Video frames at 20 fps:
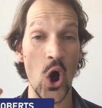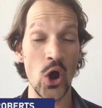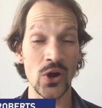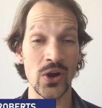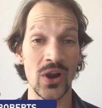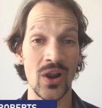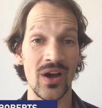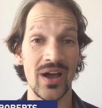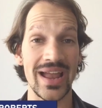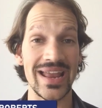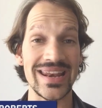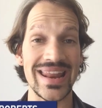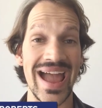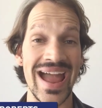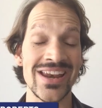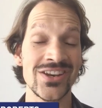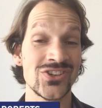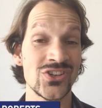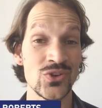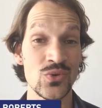Online
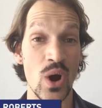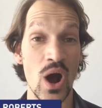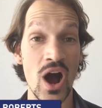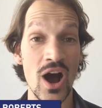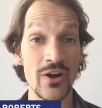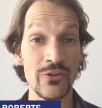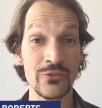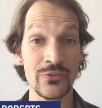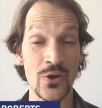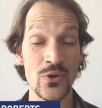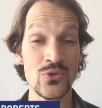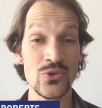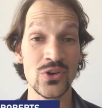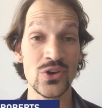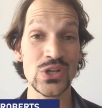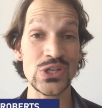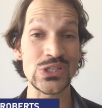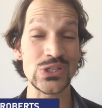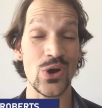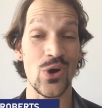and to our
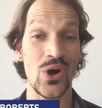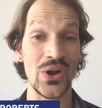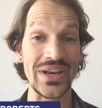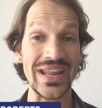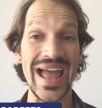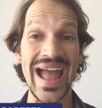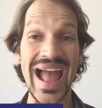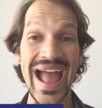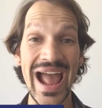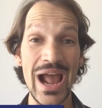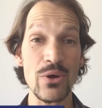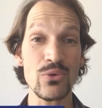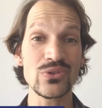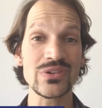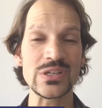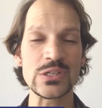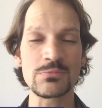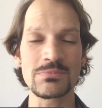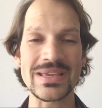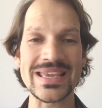focus on how
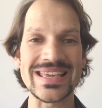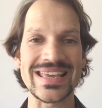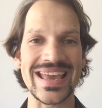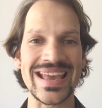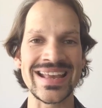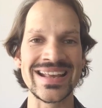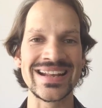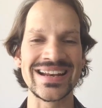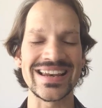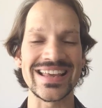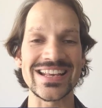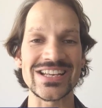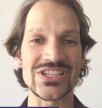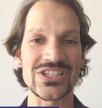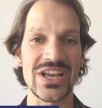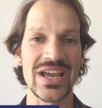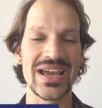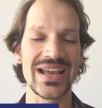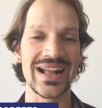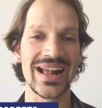to speak
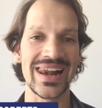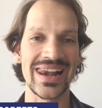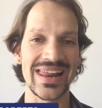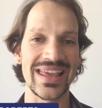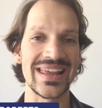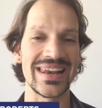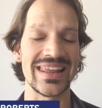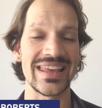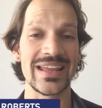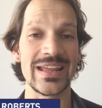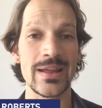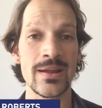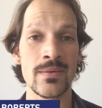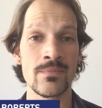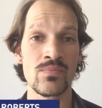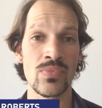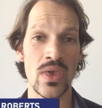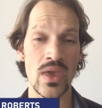English clearly.